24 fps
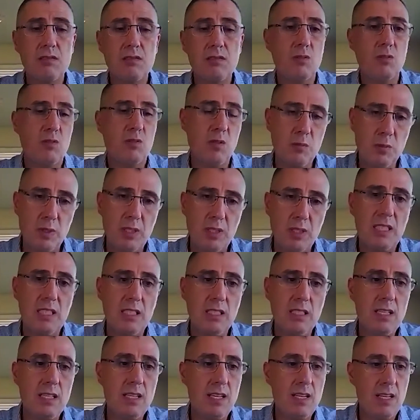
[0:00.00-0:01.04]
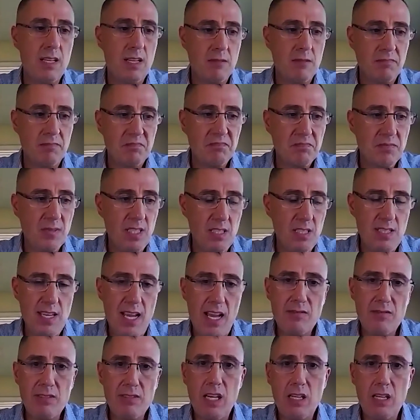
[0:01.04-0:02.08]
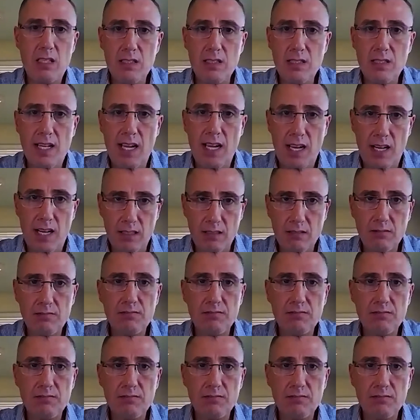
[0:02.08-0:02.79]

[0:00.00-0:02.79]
So somebody is having heart attack,